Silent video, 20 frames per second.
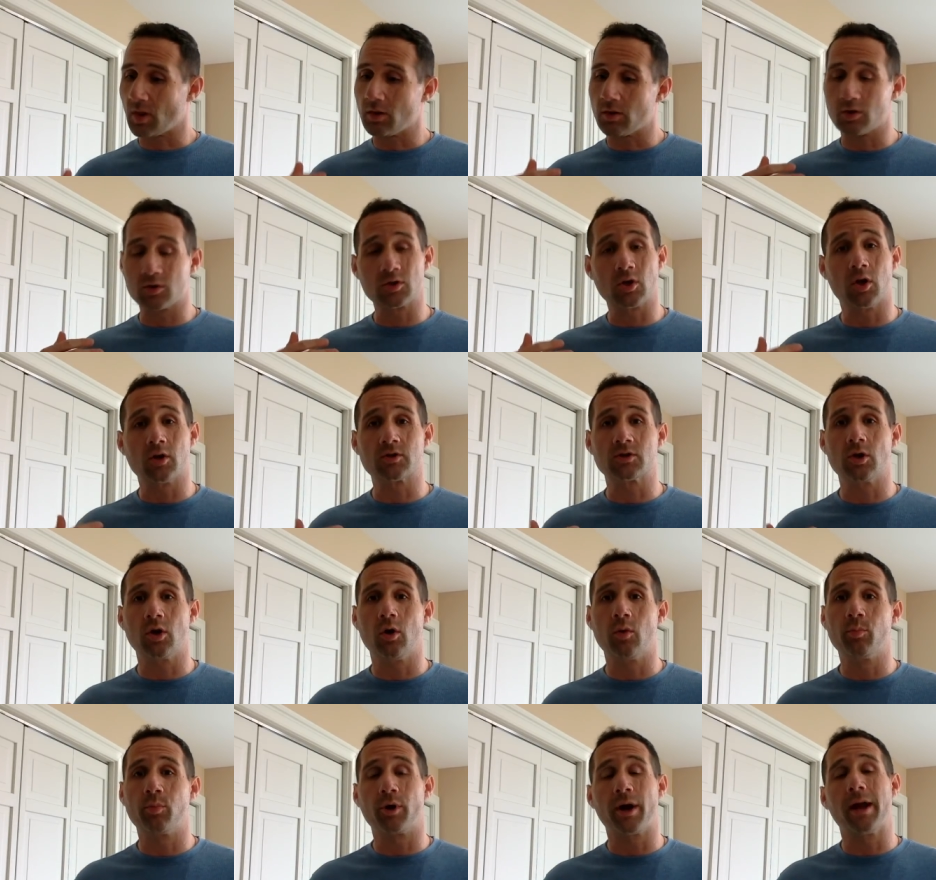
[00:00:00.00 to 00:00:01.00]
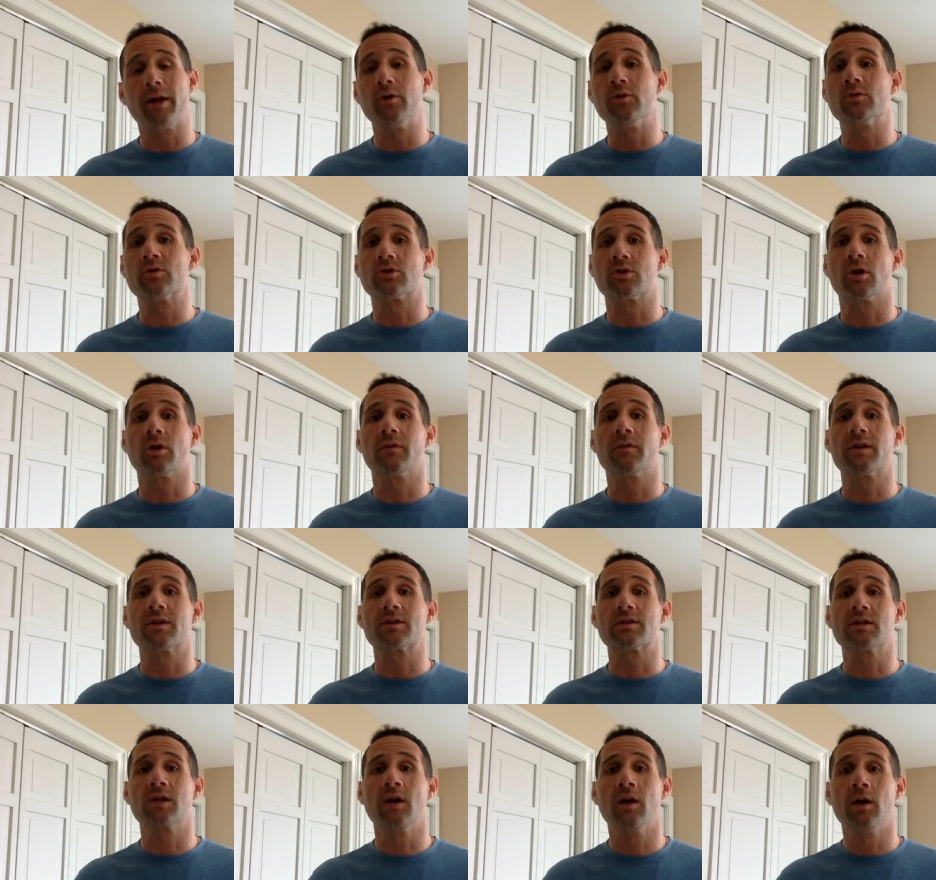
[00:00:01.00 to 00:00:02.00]
There's also a brand new
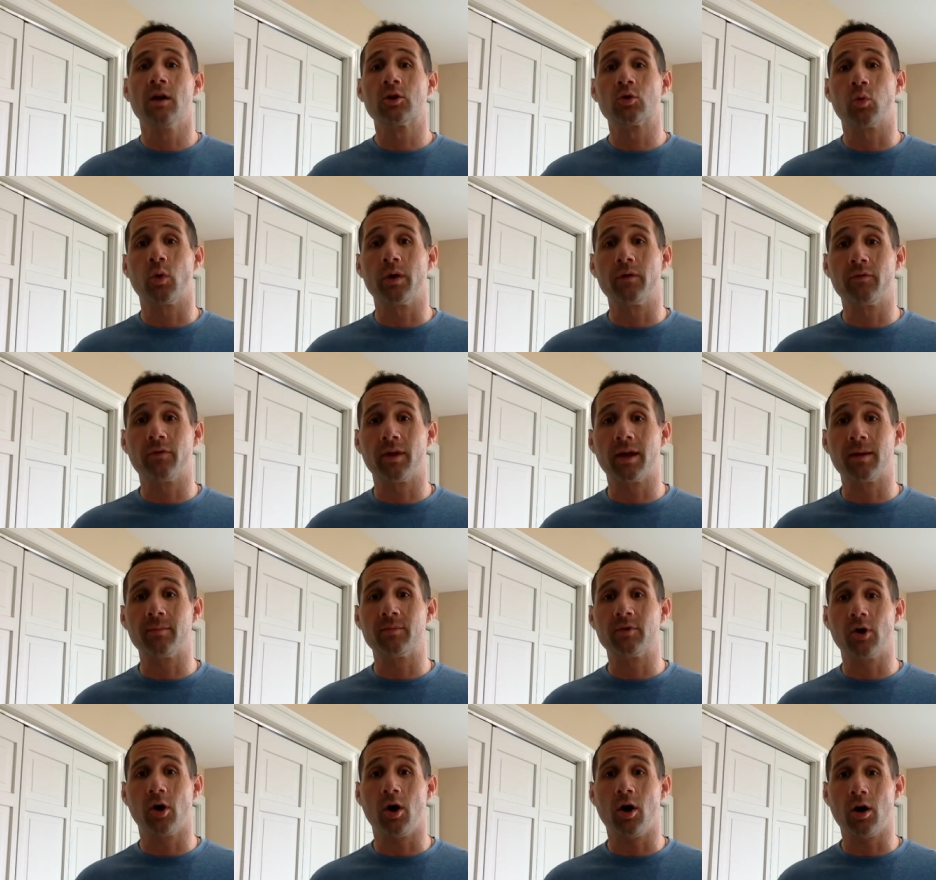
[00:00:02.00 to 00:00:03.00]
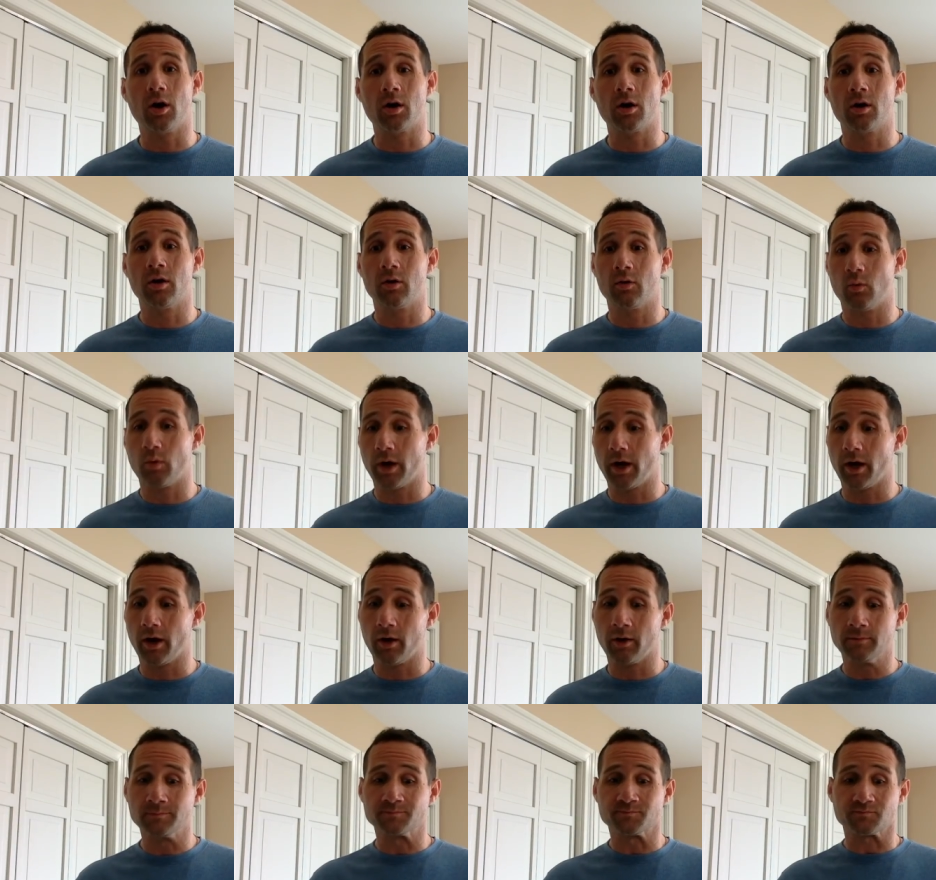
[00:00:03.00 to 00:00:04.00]
service, Twin Flame Talk,
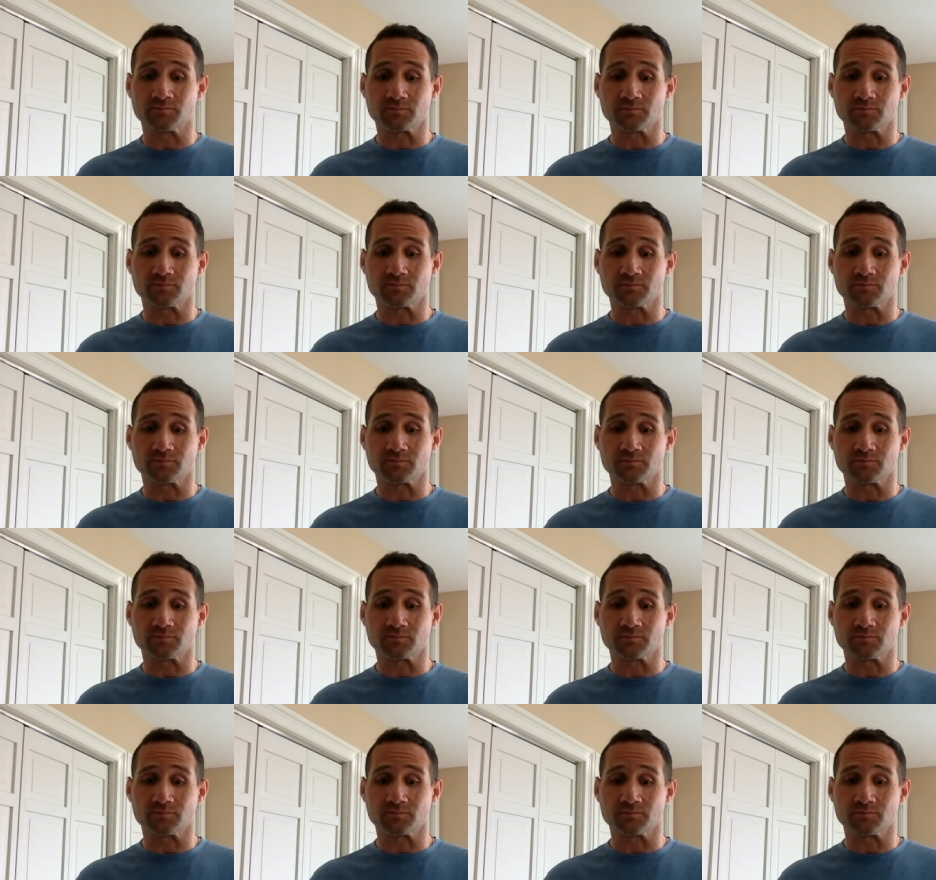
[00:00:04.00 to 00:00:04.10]
where